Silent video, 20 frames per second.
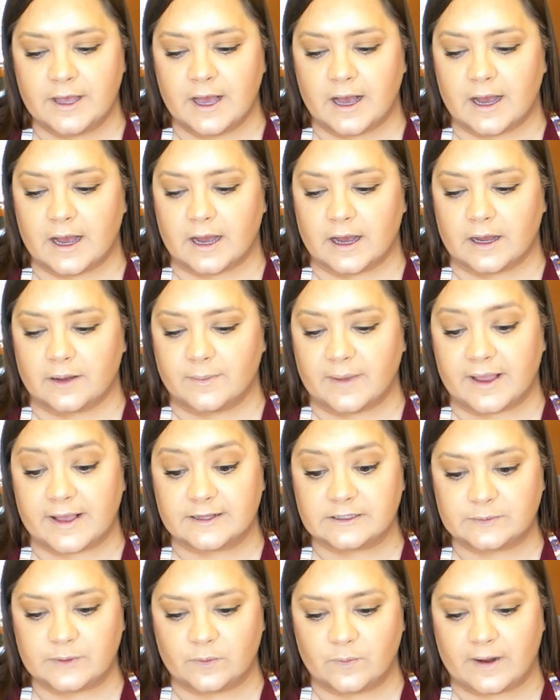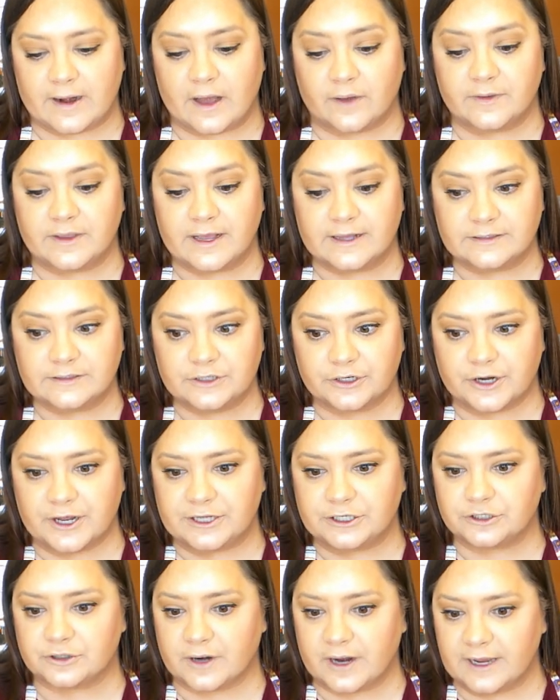My husband went out yesterday
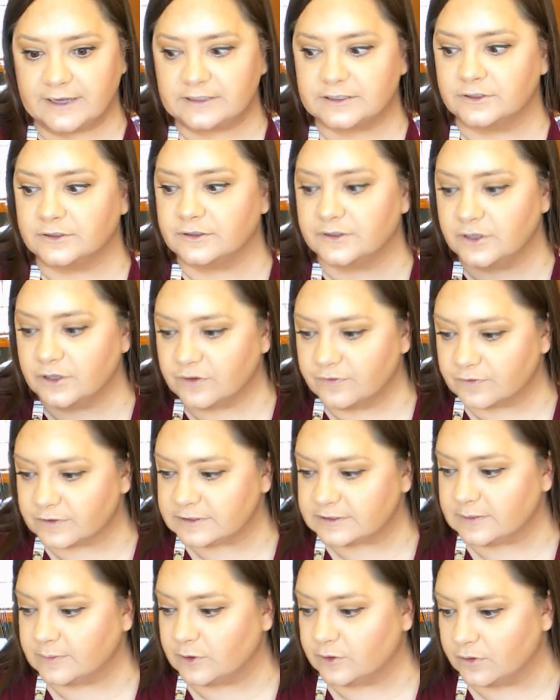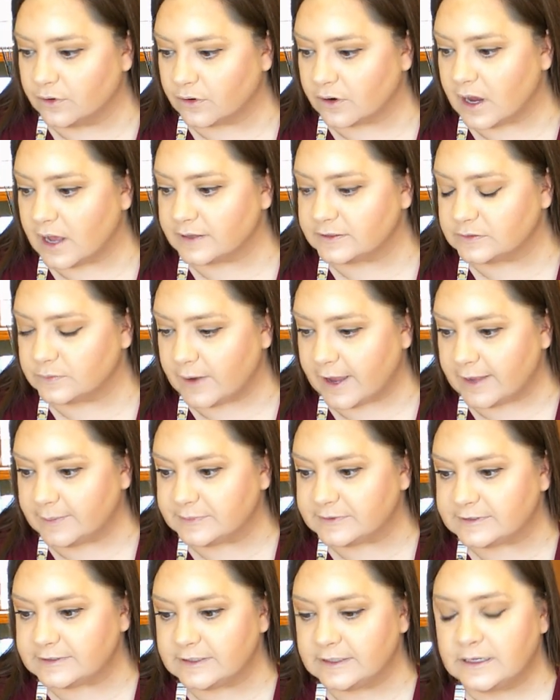trying to look for some Clorox
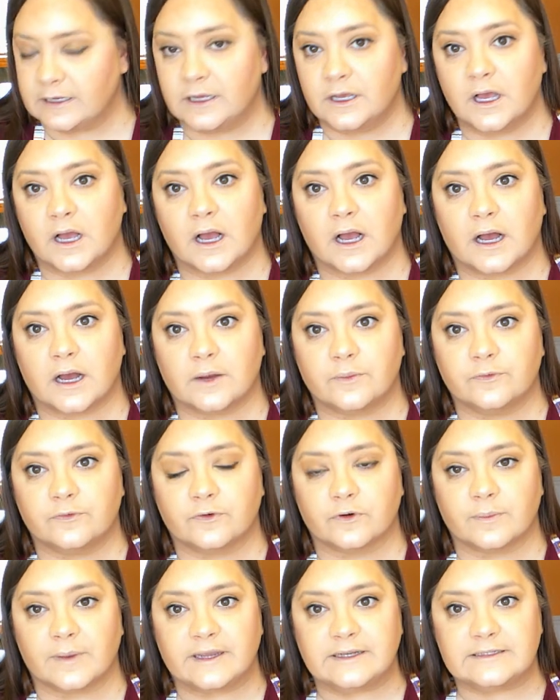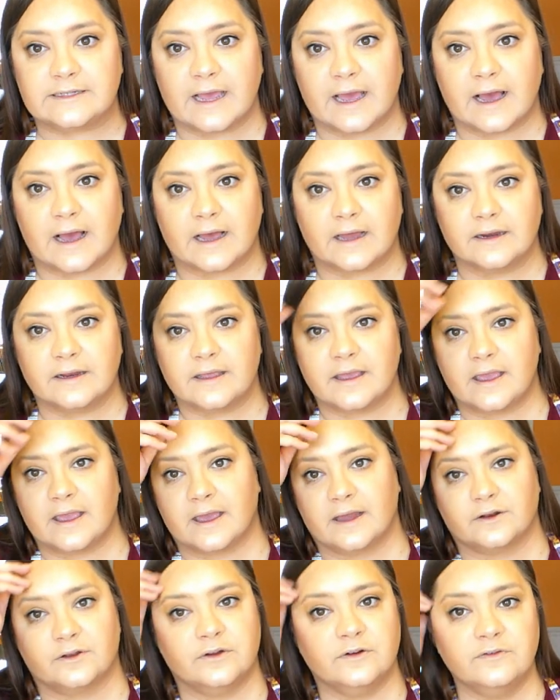wipes for my dad
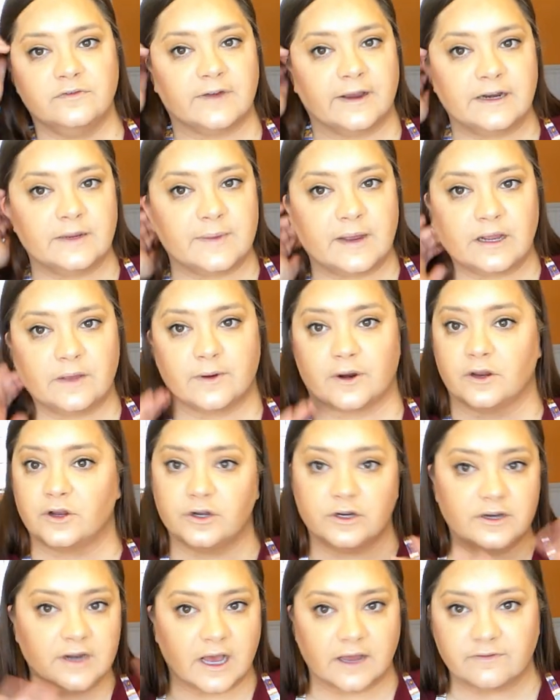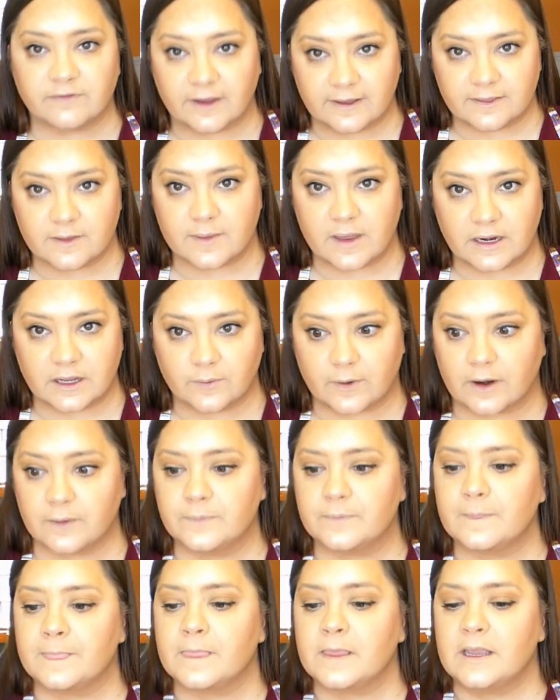and couldn't find them anywhere, could not find them anywhere.
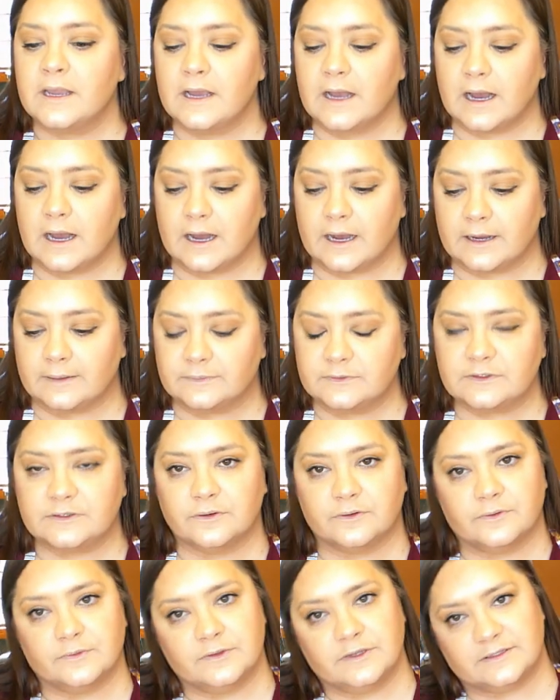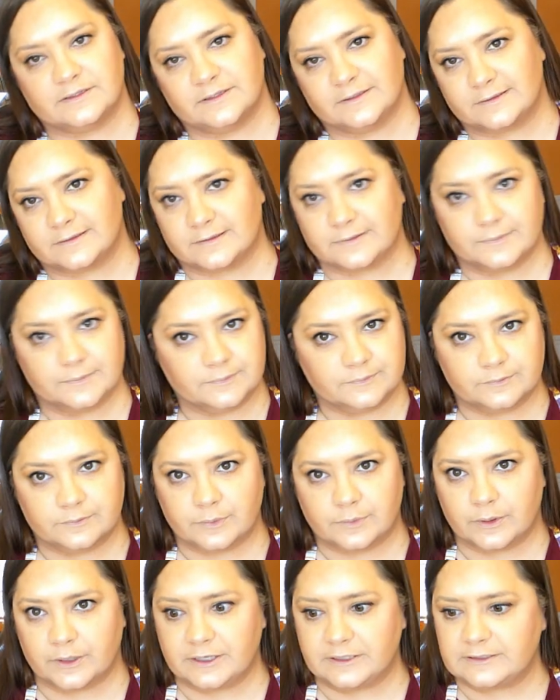So this is
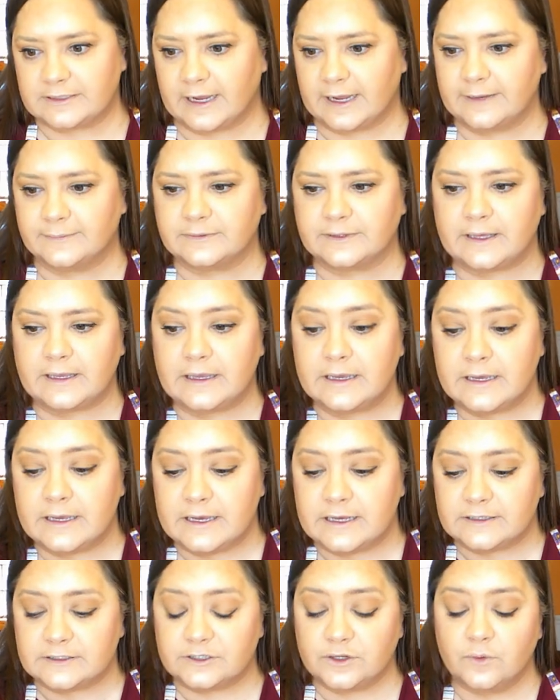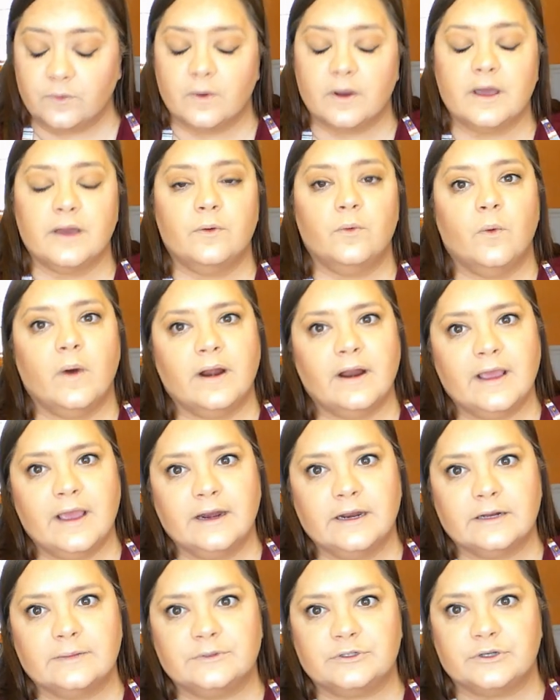pretty timely. So what I
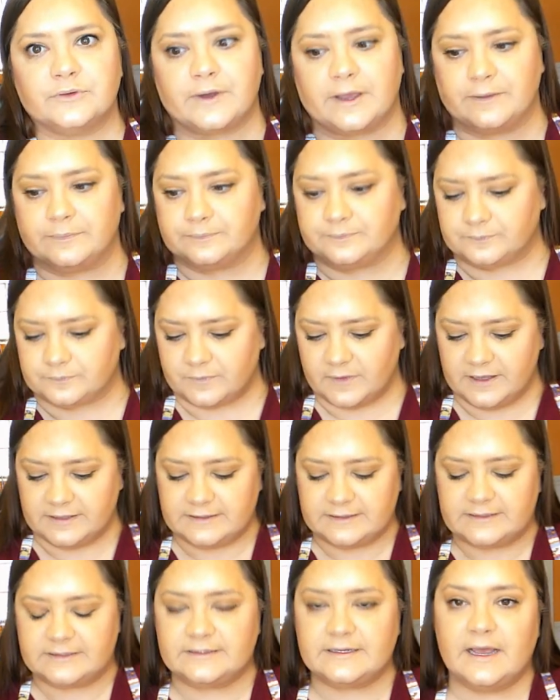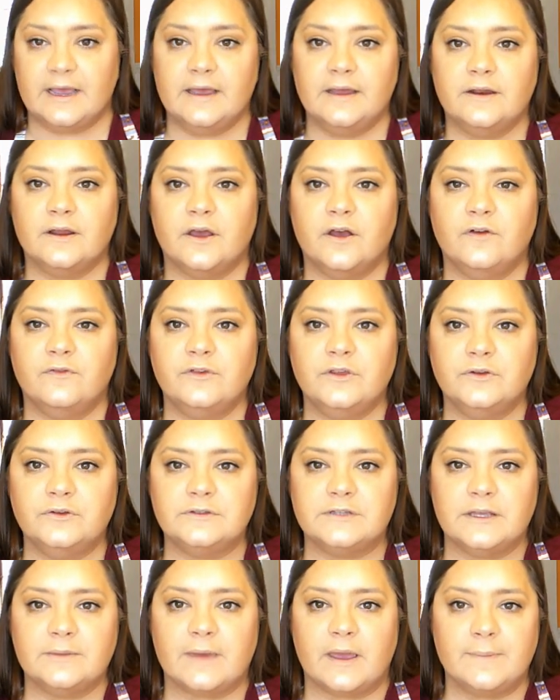ended up doing, instead of
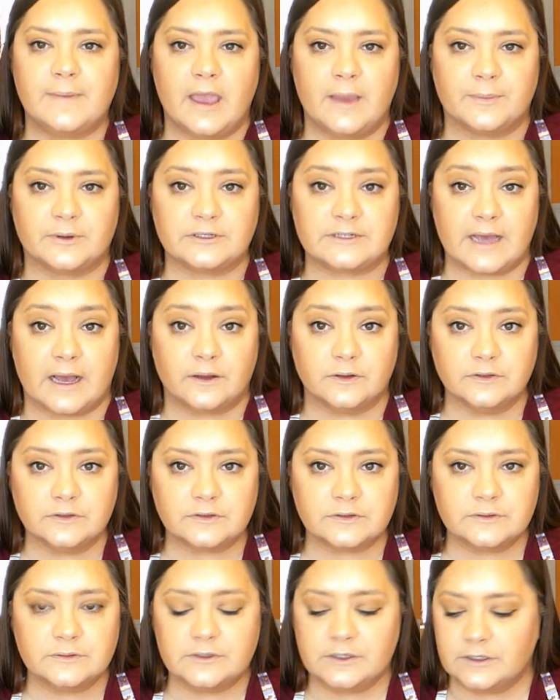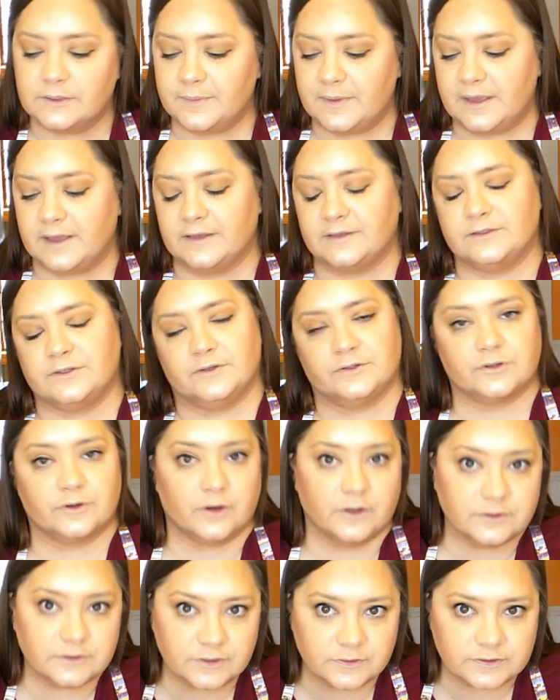using my paper towels, because those are
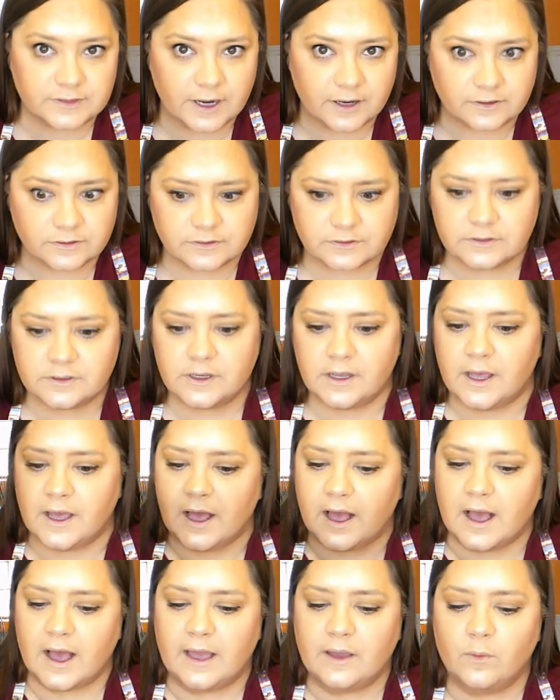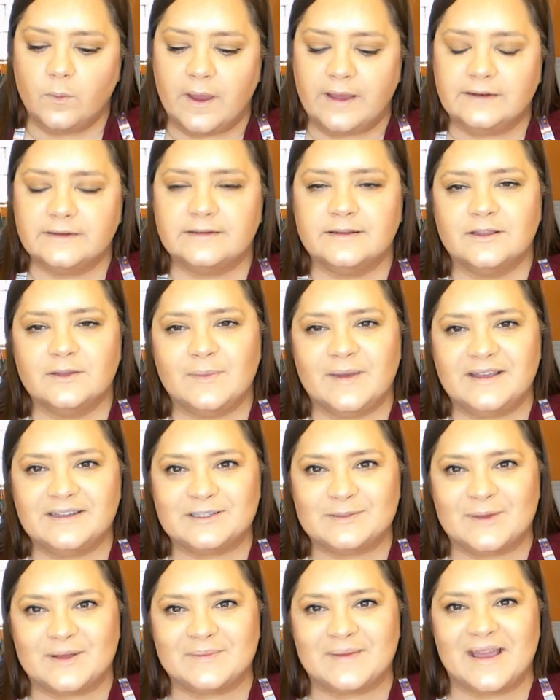also scarce, I went to the
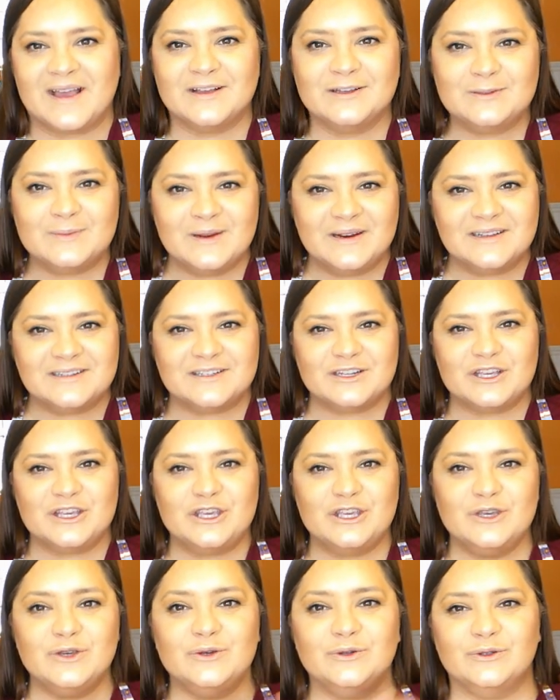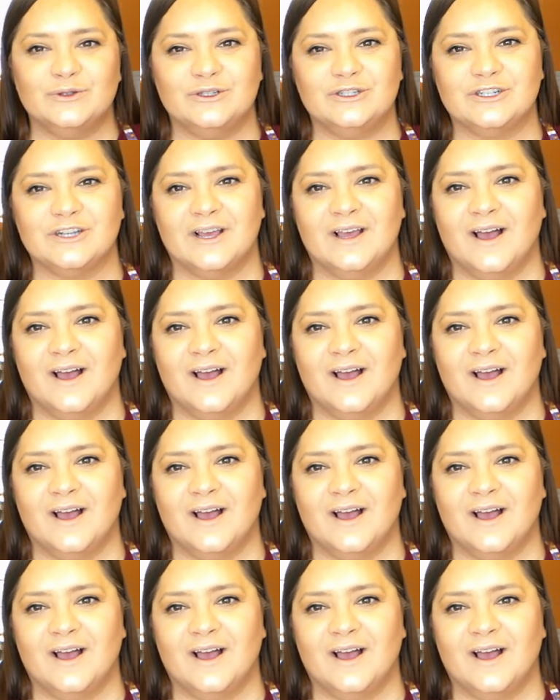basement. My husband is a huge